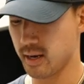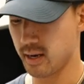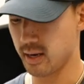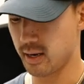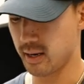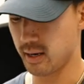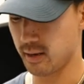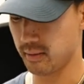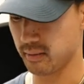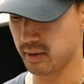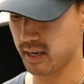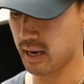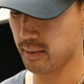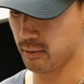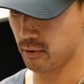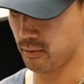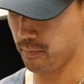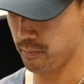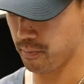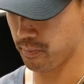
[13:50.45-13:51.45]
um,
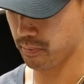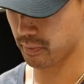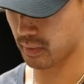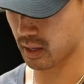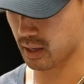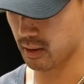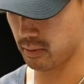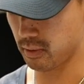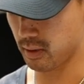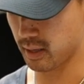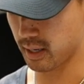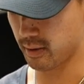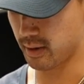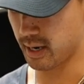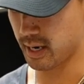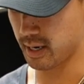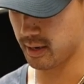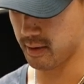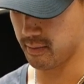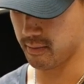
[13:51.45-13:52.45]
cable, plug it
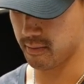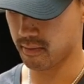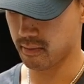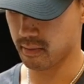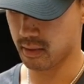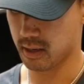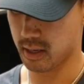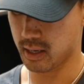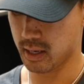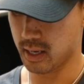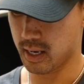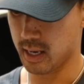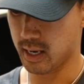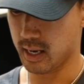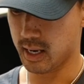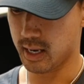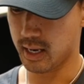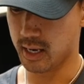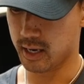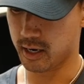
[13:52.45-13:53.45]
right in,
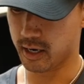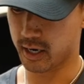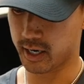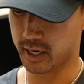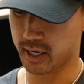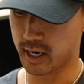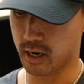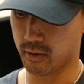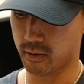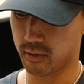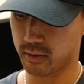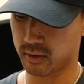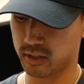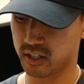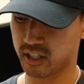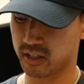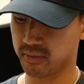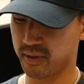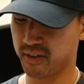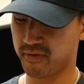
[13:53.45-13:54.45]
and you're good to go.
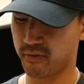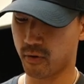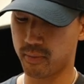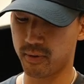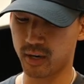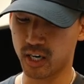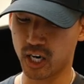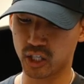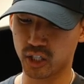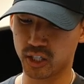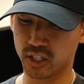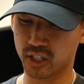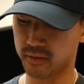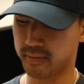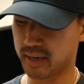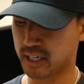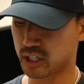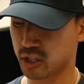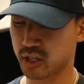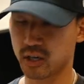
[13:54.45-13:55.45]
Just before production, just
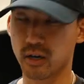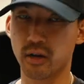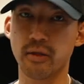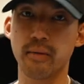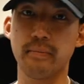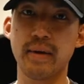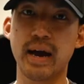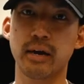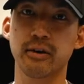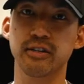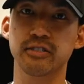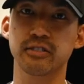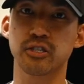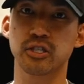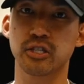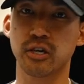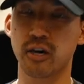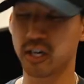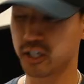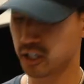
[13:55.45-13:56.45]
make sure all the batteries are
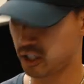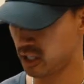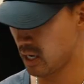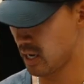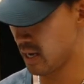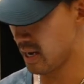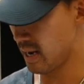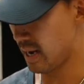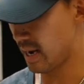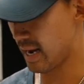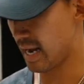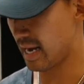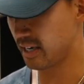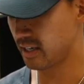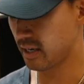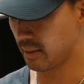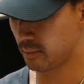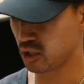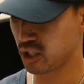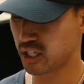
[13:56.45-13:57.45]
charged. I had to
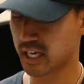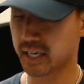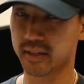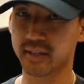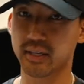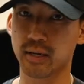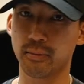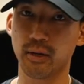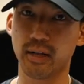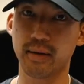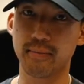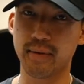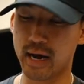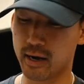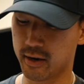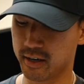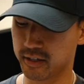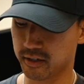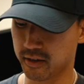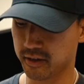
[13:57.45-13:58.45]
double check the AA
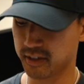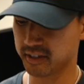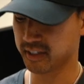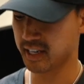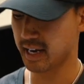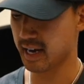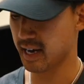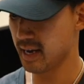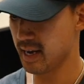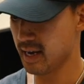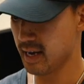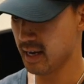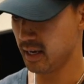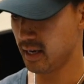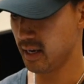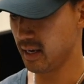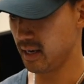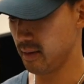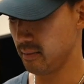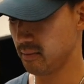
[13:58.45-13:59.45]
batteries on this guy,
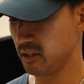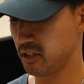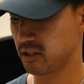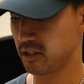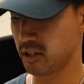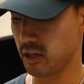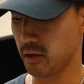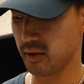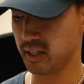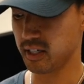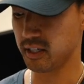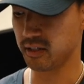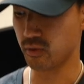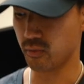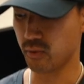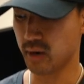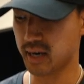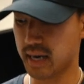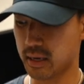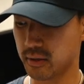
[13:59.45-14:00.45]
um, just so it doesn't
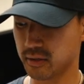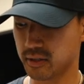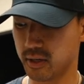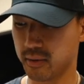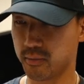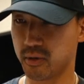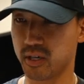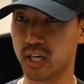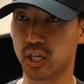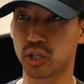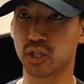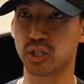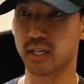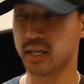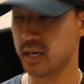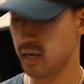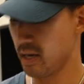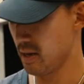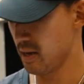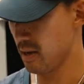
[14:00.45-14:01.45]
run out during production.
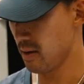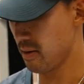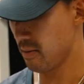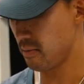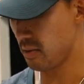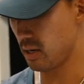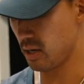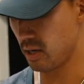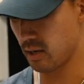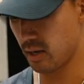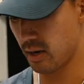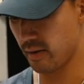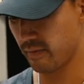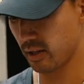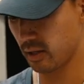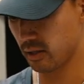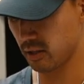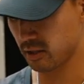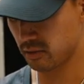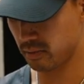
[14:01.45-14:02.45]
But
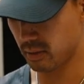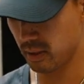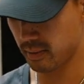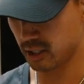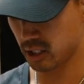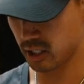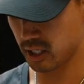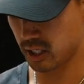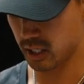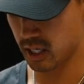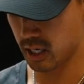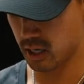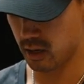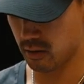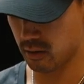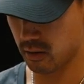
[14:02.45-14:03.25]
everything looks pretty much good to go.